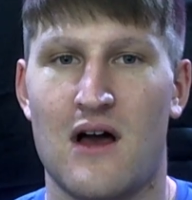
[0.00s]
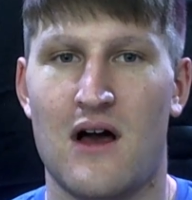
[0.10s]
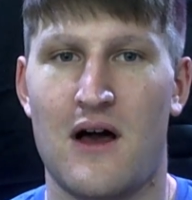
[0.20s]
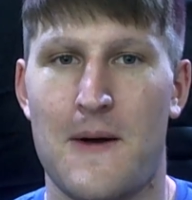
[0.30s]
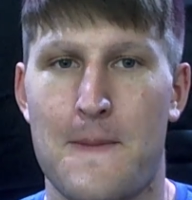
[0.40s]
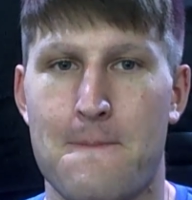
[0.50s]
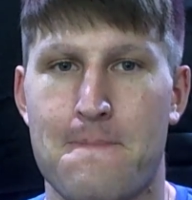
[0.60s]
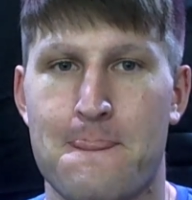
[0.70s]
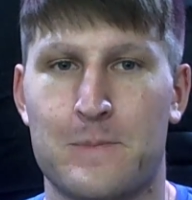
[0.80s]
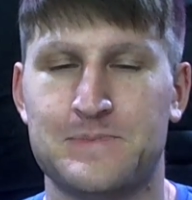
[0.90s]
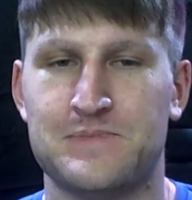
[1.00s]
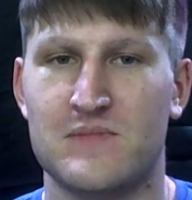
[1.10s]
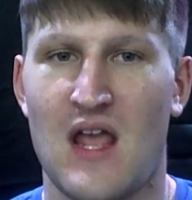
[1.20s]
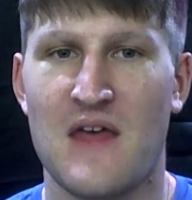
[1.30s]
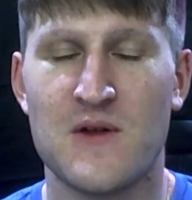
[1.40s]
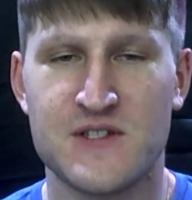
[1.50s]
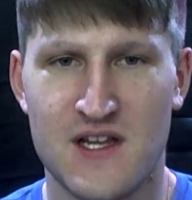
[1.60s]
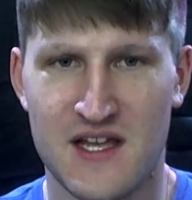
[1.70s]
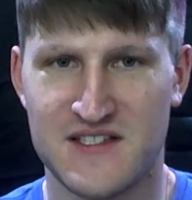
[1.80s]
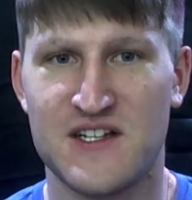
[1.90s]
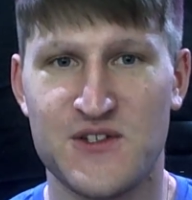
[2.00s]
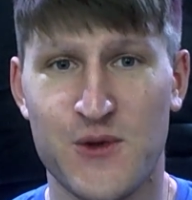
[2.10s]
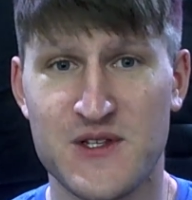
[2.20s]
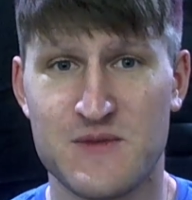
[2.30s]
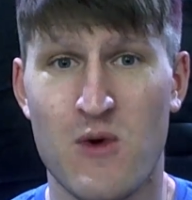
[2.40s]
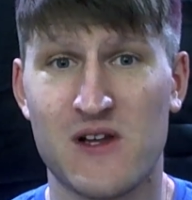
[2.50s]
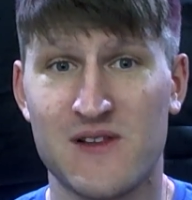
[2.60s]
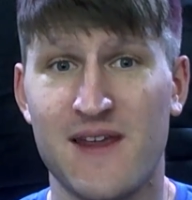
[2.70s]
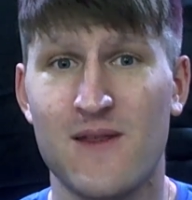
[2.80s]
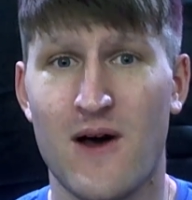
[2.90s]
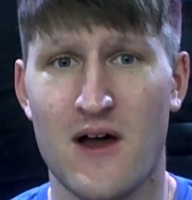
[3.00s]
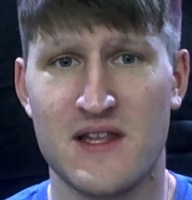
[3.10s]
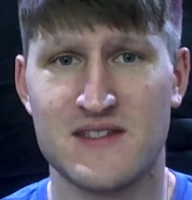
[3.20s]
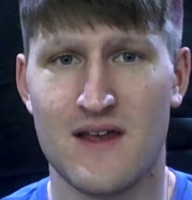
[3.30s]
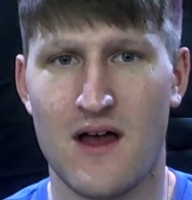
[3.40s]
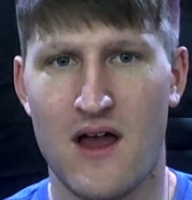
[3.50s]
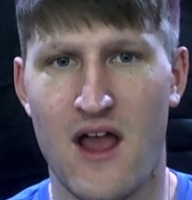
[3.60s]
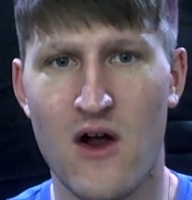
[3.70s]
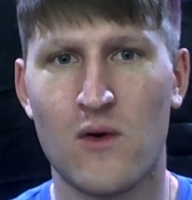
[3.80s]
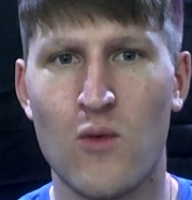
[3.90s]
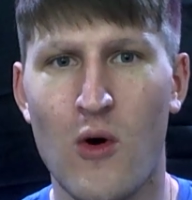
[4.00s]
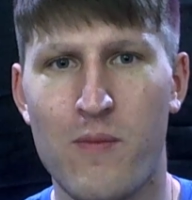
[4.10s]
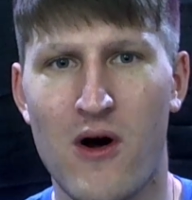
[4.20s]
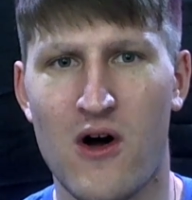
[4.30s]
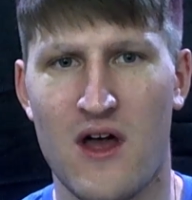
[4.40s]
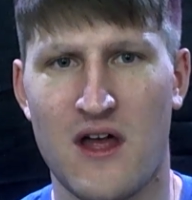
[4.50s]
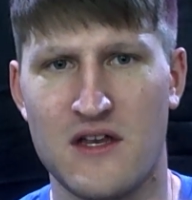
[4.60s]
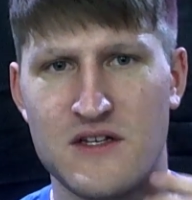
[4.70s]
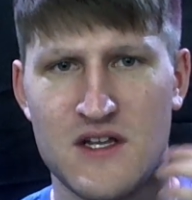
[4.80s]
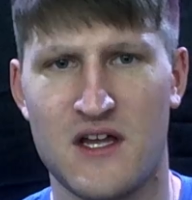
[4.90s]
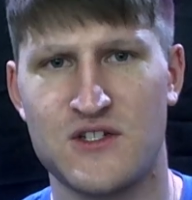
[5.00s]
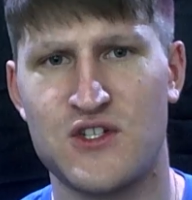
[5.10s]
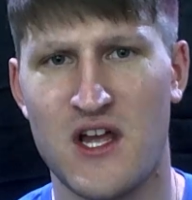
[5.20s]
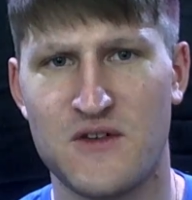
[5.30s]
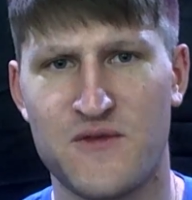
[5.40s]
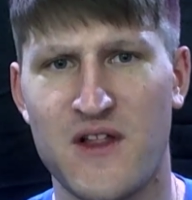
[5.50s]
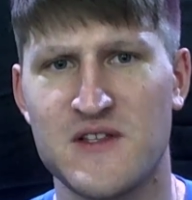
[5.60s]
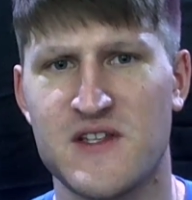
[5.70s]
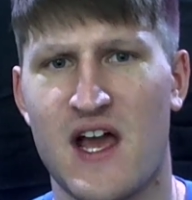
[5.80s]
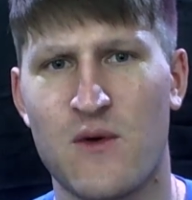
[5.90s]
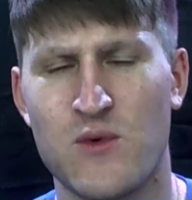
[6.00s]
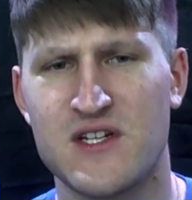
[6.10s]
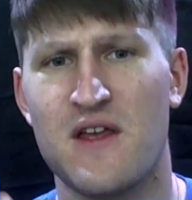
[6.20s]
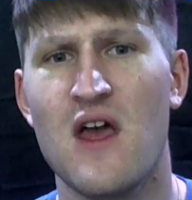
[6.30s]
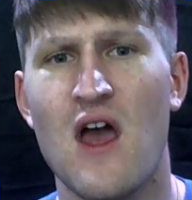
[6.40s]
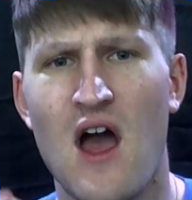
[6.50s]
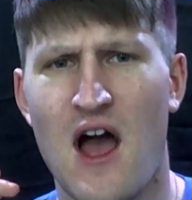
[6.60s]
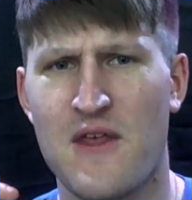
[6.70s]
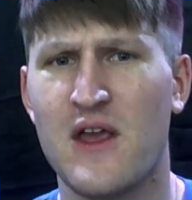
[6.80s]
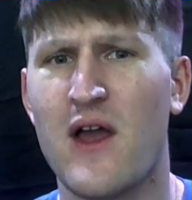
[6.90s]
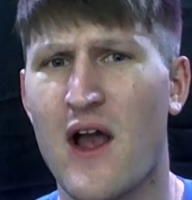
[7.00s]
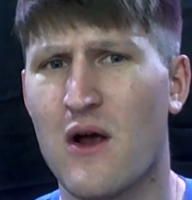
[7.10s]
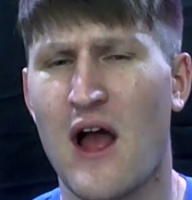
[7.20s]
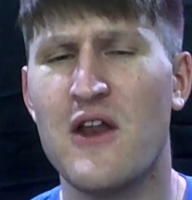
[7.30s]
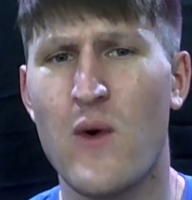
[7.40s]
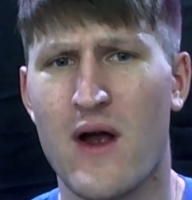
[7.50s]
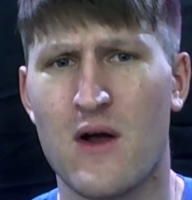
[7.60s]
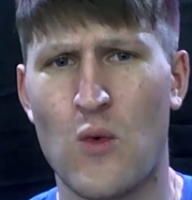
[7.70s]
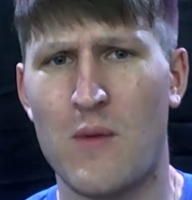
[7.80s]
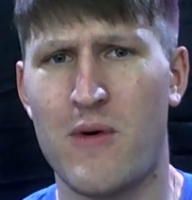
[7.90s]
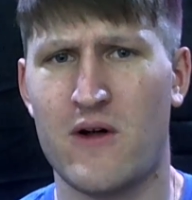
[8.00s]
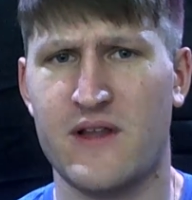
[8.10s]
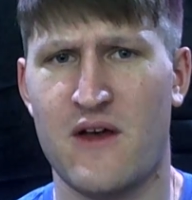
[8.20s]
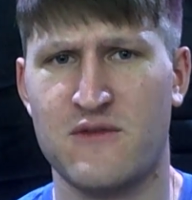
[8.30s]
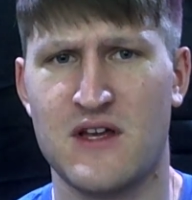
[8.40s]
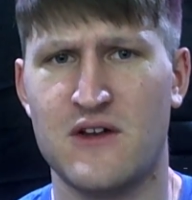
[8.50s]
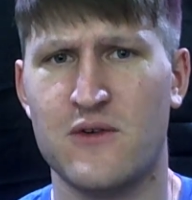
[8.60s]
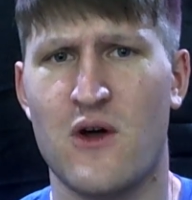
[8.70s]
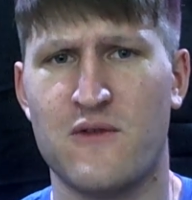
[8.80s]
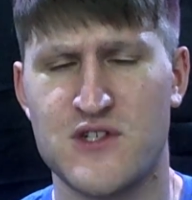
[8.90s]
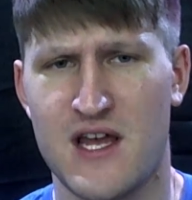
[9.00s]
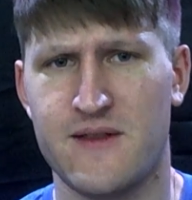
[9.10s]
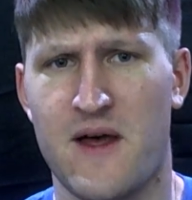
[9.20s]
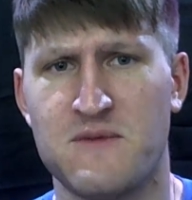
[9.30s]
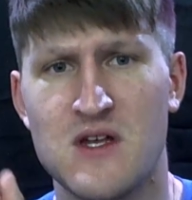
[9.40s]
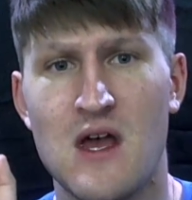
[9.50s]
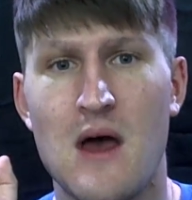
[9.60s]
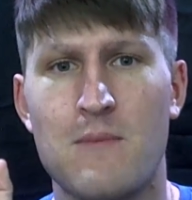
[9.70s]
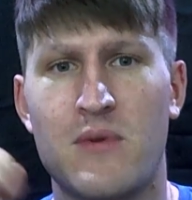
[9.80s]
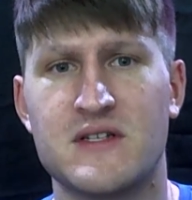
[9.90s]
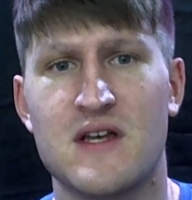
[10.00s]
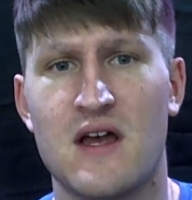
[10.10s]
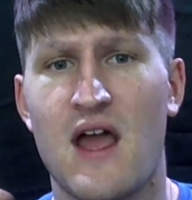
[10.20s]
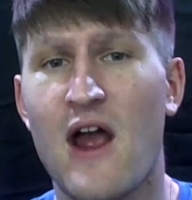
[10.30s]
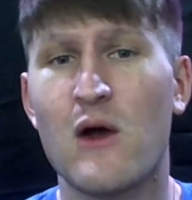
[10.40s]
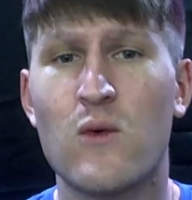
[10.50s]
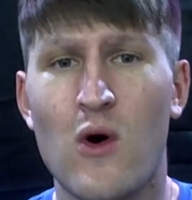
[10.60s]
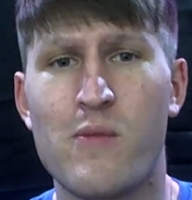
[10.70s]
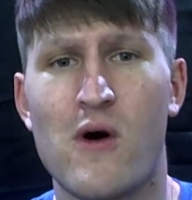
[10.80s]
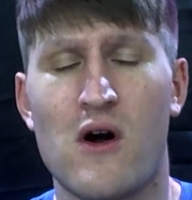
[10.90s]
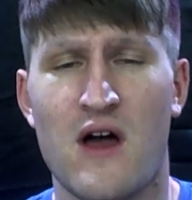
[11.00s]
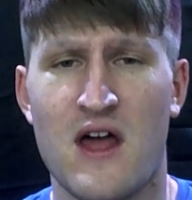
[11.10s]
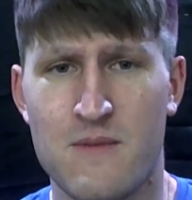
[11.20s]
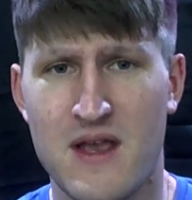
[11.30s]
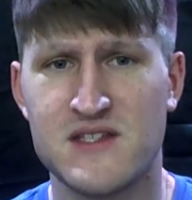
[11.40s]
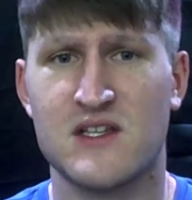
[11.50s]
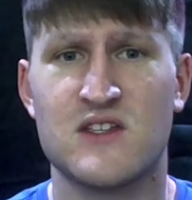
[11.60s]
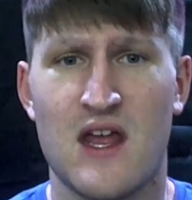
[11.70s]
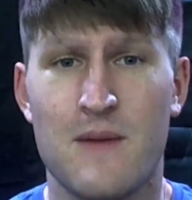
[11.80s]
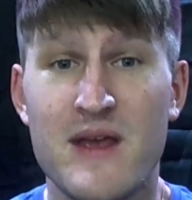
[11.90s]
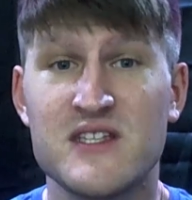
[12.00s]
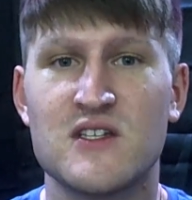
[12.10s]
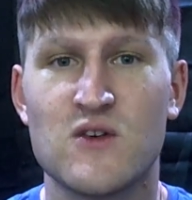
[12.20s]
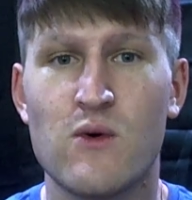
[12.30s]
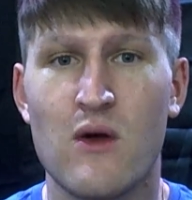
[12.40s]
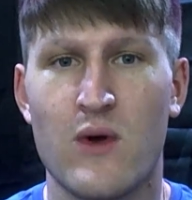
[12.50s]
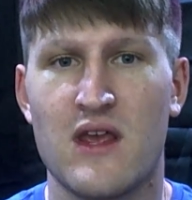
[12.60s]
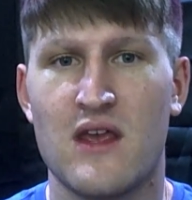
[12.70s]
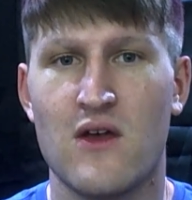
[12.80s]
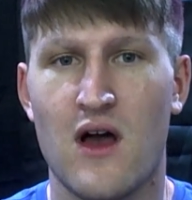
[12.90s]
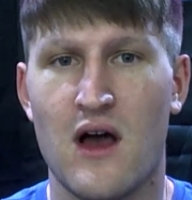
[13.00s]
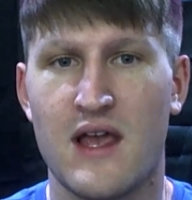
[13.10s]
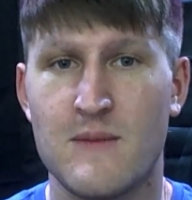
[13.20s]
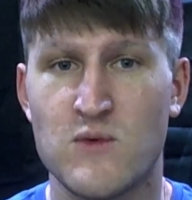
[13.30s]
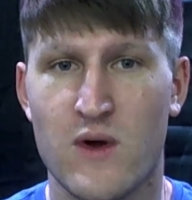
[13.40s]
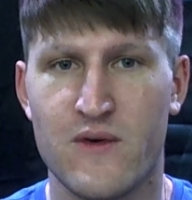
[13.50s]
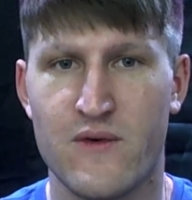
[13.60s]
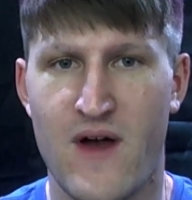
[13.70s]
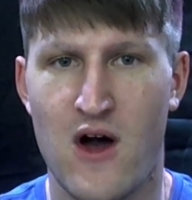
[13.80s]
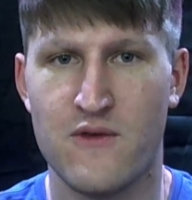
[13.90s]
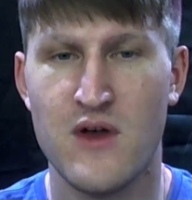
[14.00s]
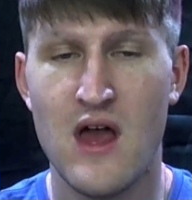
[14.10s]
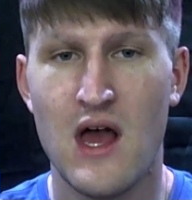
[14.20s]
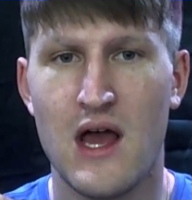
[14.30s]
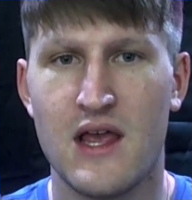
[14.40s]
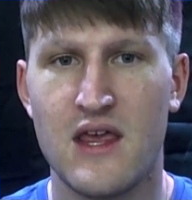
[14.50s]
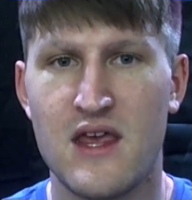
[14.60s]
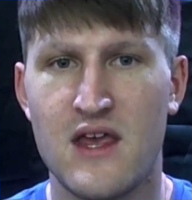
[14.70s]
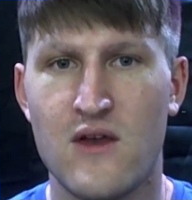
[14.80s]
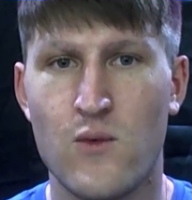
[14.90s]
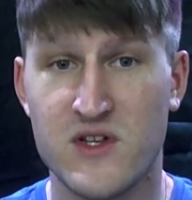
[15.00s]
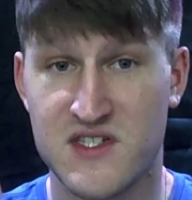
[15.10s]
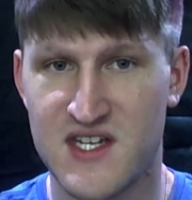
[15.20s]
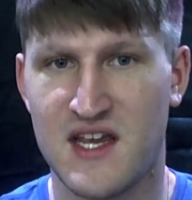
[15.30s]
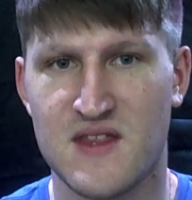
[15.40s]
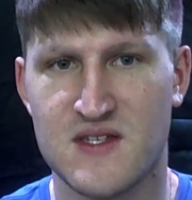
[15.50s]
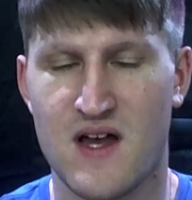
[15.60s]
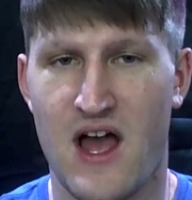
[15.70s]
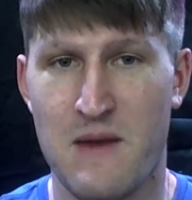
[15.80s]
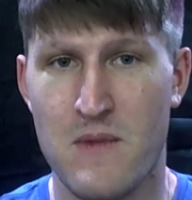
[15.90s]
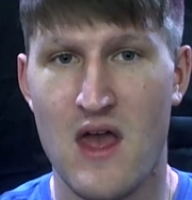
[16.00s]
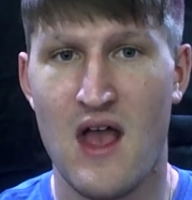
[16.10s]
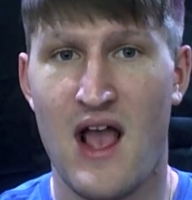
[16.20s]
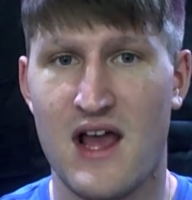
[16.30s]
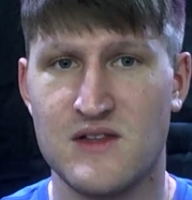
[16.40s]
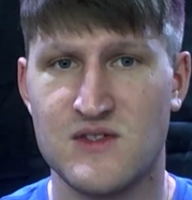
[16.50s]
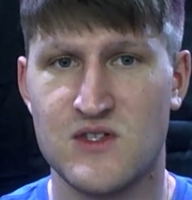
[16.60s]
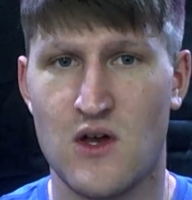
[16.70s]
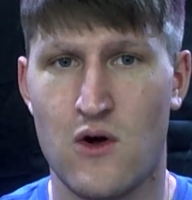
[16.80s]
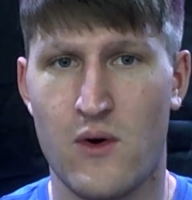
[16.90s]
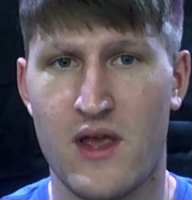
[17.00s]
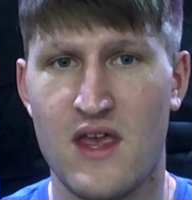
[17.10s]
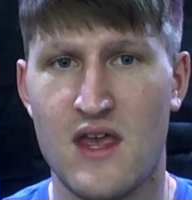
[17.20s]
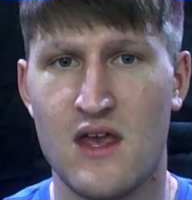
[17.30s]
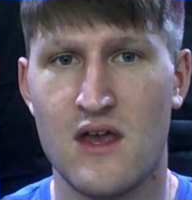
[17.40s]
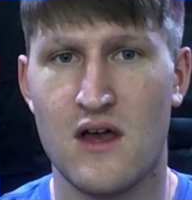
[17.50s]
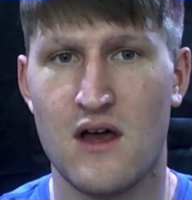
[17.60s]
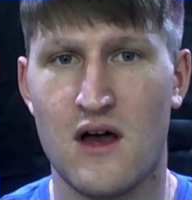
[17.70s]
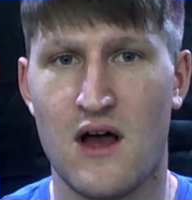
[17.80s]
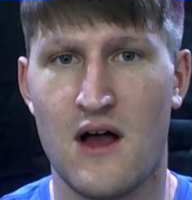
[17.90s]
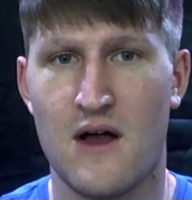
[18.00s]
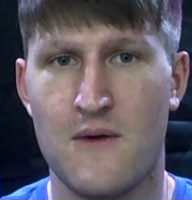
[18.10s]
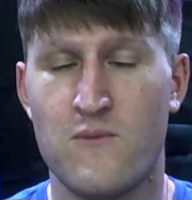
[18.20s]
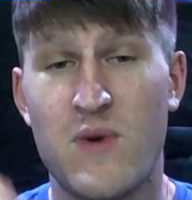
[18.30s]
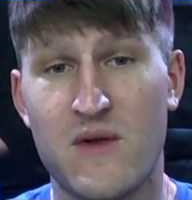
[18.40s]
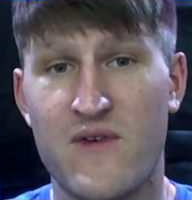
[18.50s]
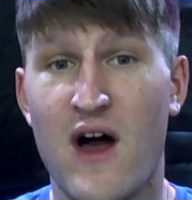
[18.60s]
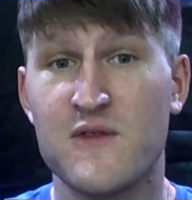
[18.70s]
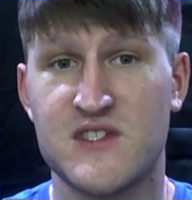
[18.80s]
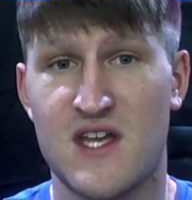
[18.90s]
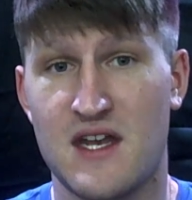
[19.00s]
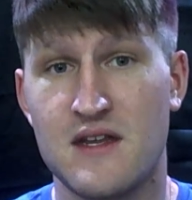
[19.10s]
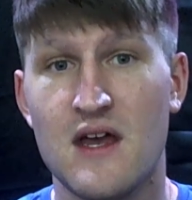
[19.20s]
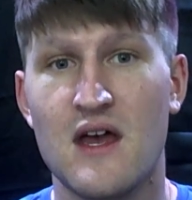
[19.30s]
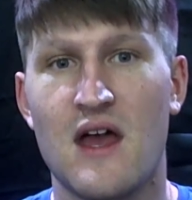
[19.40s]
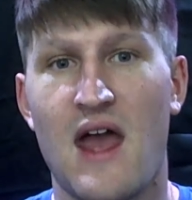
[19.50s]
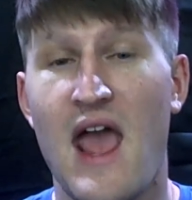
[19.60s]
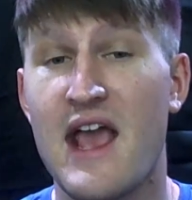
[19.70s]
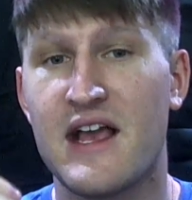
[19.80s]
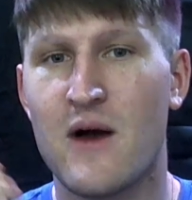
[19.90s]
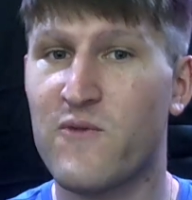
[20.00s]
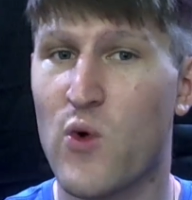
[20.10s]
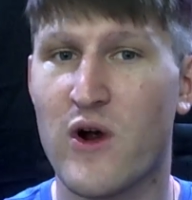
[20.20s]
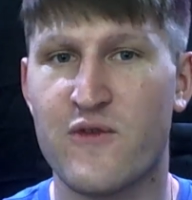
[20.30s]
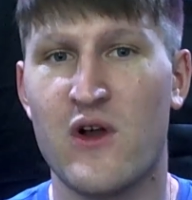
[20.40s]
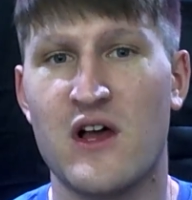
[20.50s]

Um, and it's not only just Marc Laidlaw, it's Eric Wolpaw and Chet Felizak, which I think I know Eric Wolpaw left. I don't know if Chet left, but Eric Wolpaw had an amazing story when he came to work for Valve. He was sick at the time, and so but Valve said, "Hey, come work for